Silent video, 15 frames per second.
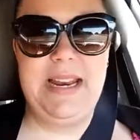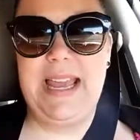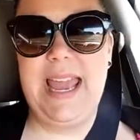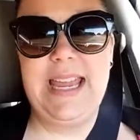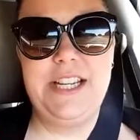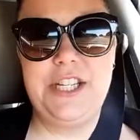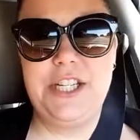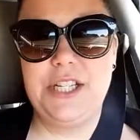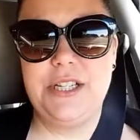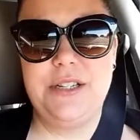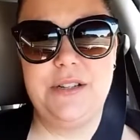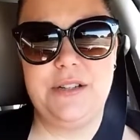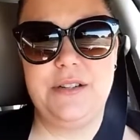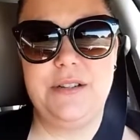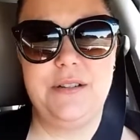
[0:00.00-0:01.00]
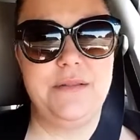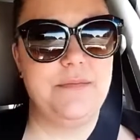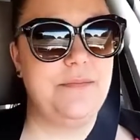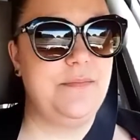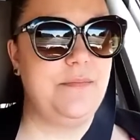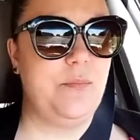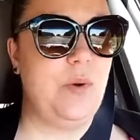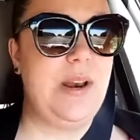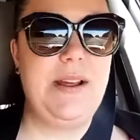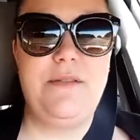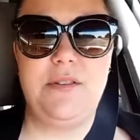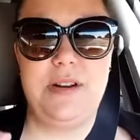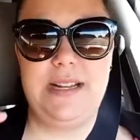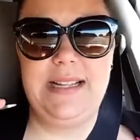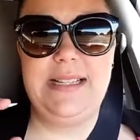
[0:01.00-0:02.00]
medication or
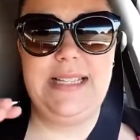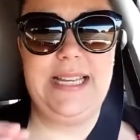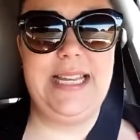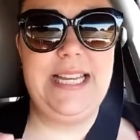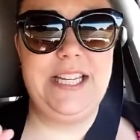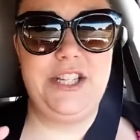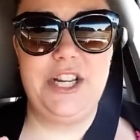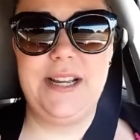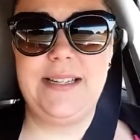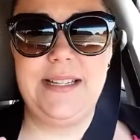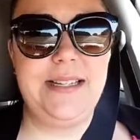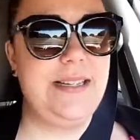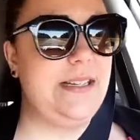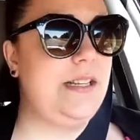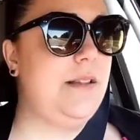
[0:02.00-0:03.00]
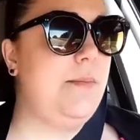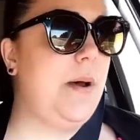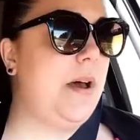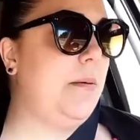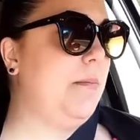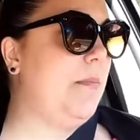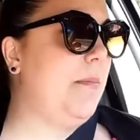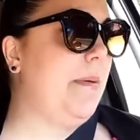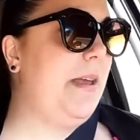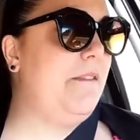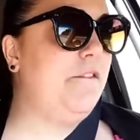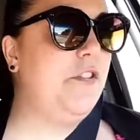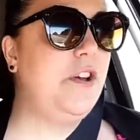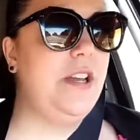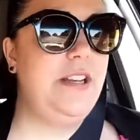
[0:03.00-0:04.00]
whatever it is that he injected into the bottom of my
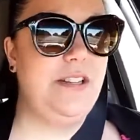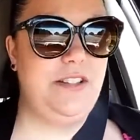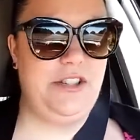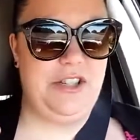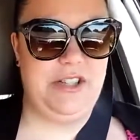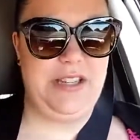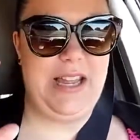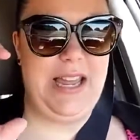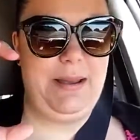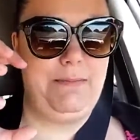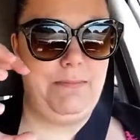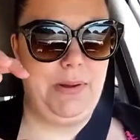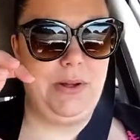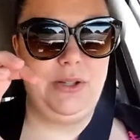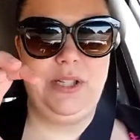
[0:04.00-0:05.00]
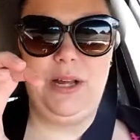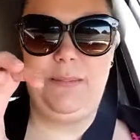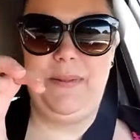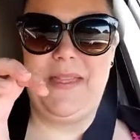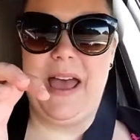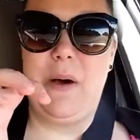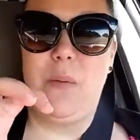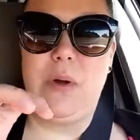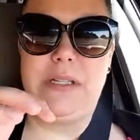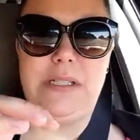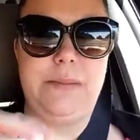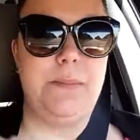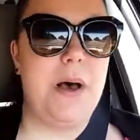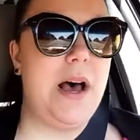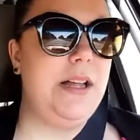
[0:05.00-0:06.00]
foot, just like balled up in that
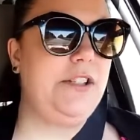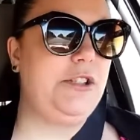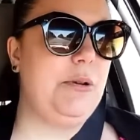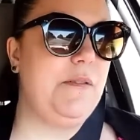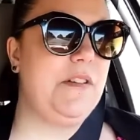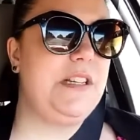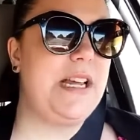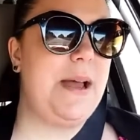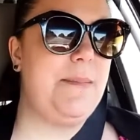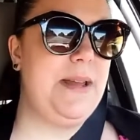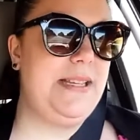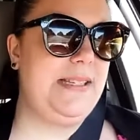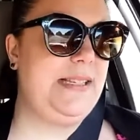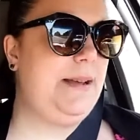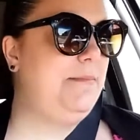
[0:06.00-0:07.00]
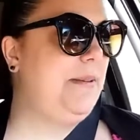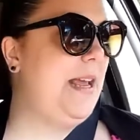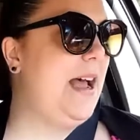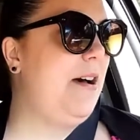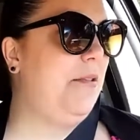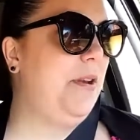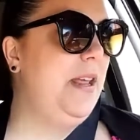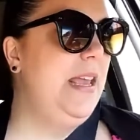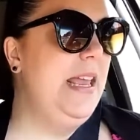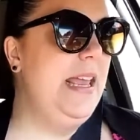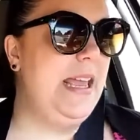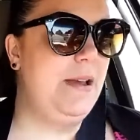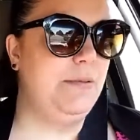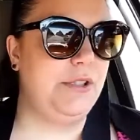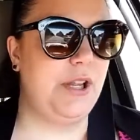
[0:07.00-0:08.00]
one spot. So every time I stepped down,
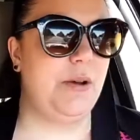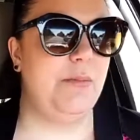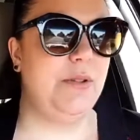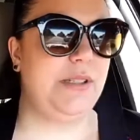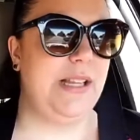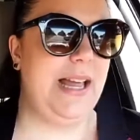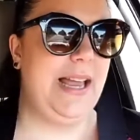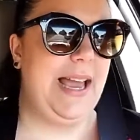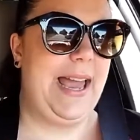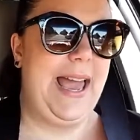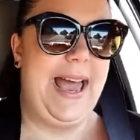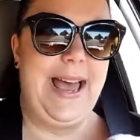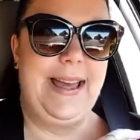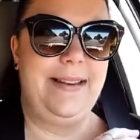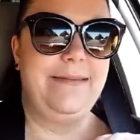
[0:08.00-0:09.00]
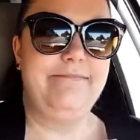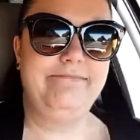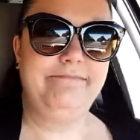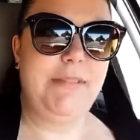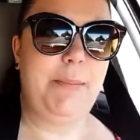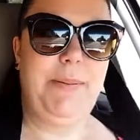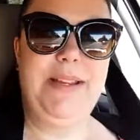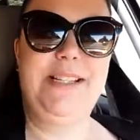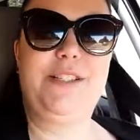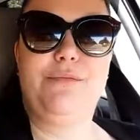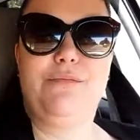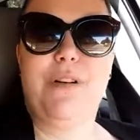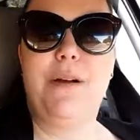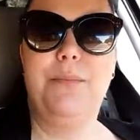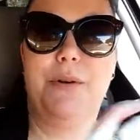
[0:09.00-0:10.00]
it was almost like I had a piece
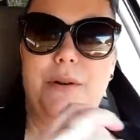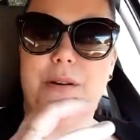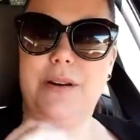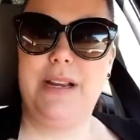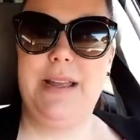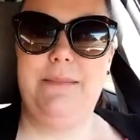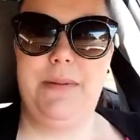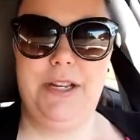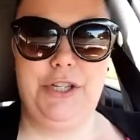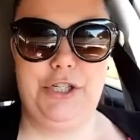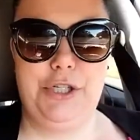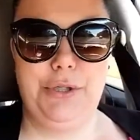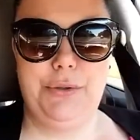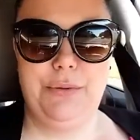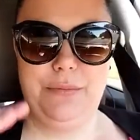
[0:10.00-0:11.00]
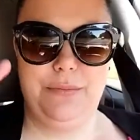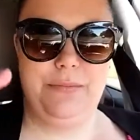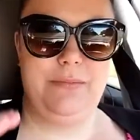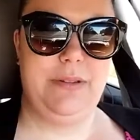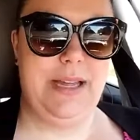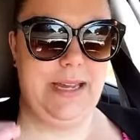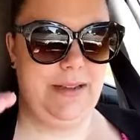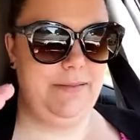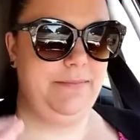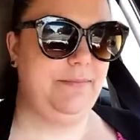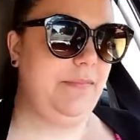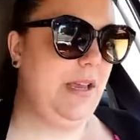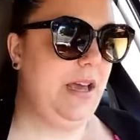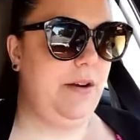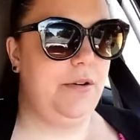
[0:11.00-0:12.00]
of rubber in my shoe. Like,
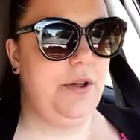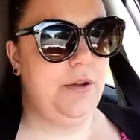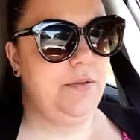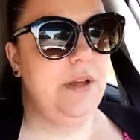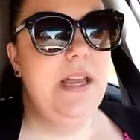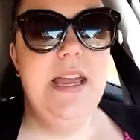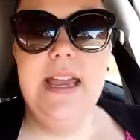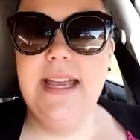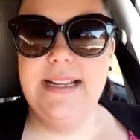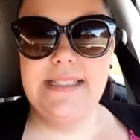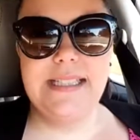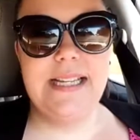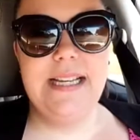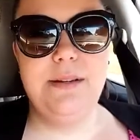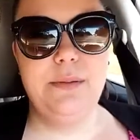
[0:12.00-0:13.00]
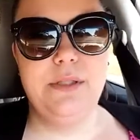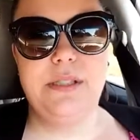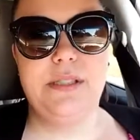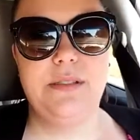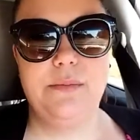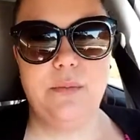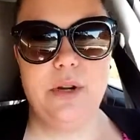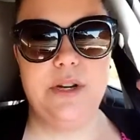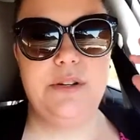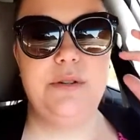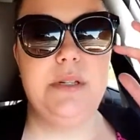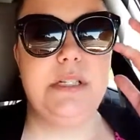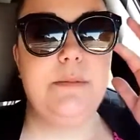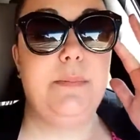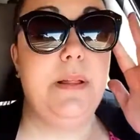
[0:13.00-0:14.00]
I don't know. It was weird
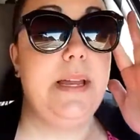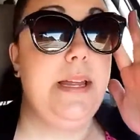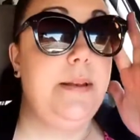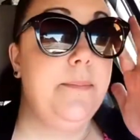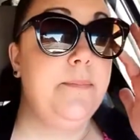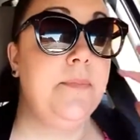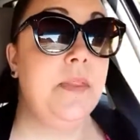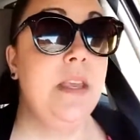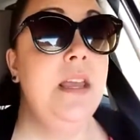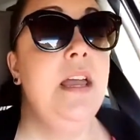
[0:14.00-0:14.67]
to explain.